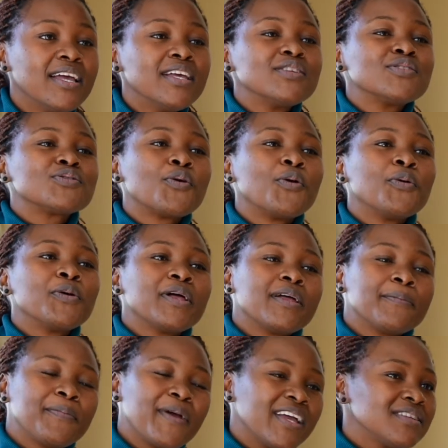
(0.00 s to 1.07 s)
So
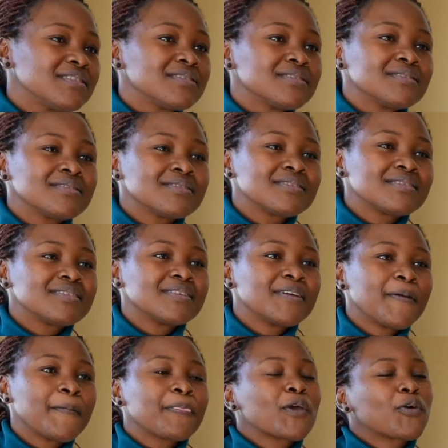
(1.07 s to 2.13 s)
patience,
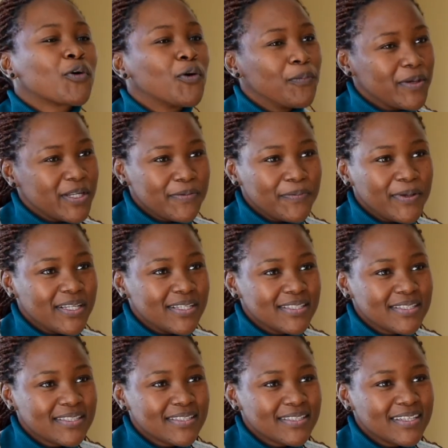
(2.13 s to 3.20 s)

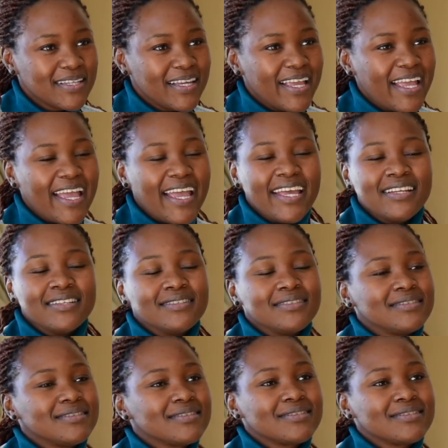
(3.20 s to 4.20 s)
commitment, and